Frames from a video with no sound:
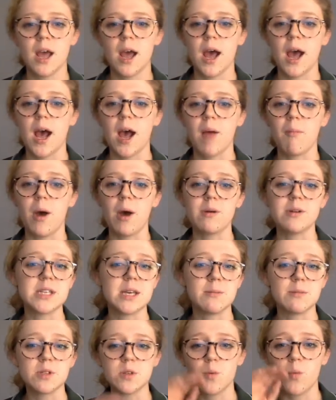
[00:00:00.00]
I was
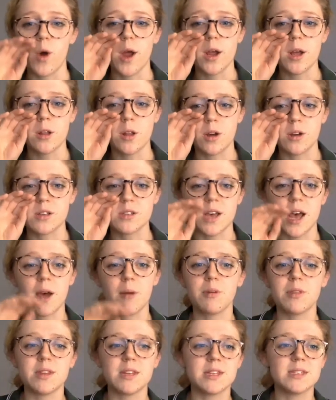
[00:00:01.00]
able to work
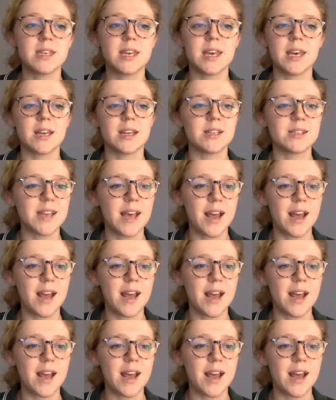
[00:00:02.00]
alongside with these kids,